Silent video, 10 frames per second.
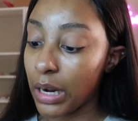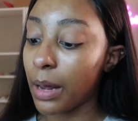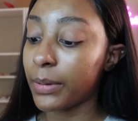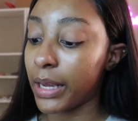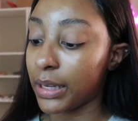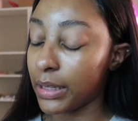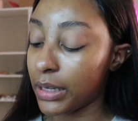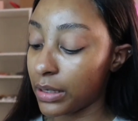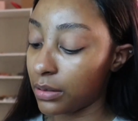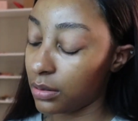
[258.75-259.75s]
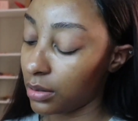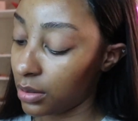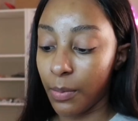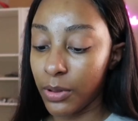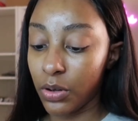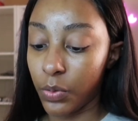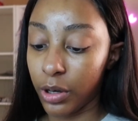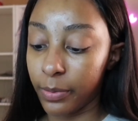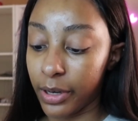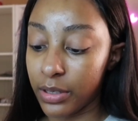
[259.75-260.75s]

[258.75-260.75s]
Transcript: I'm liking it I'm a little worried about